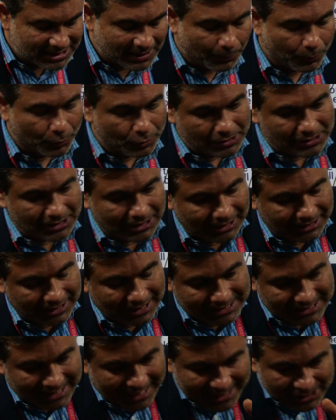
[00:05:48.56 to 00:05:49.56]
suppose the
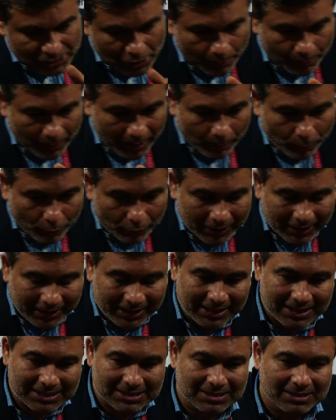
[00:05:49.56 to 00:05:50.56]
size of memory
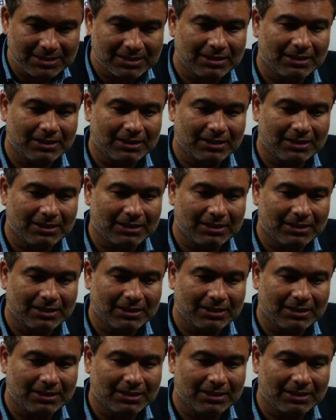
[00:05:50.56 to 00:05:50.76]
is,